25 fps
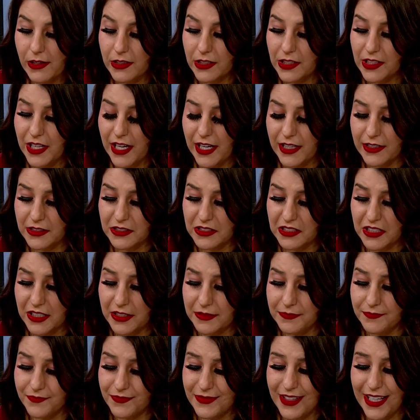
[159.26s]
It has,
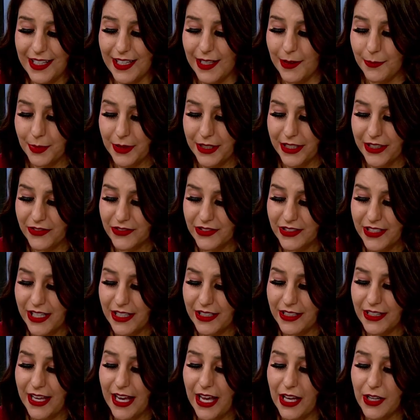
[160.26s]
um, I can't pronounce
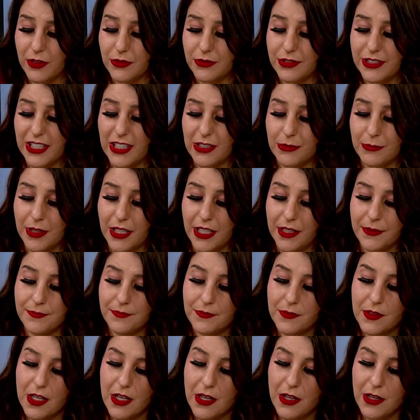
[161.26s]
that, Ganoderma
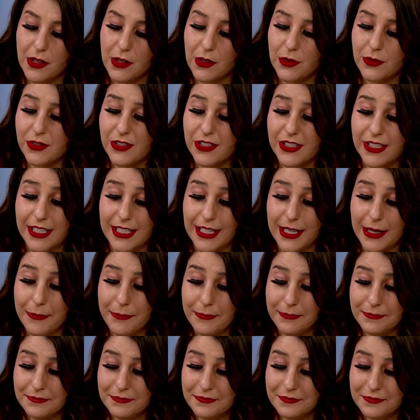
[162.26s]
lucidium.